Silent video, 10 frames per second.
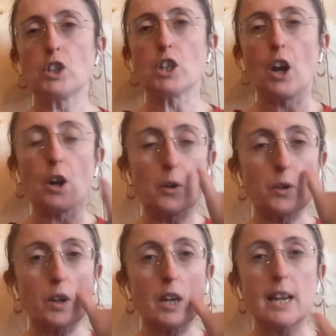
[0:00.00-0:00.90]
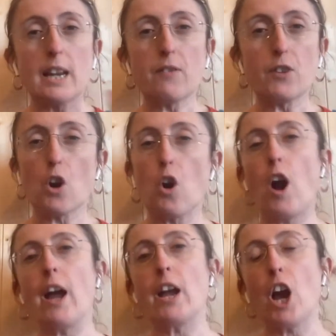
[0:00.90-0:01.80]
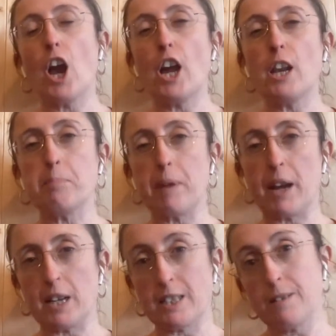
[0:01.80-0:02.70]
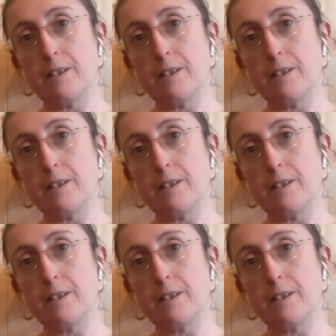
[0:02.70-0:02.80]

So if you're a early bird,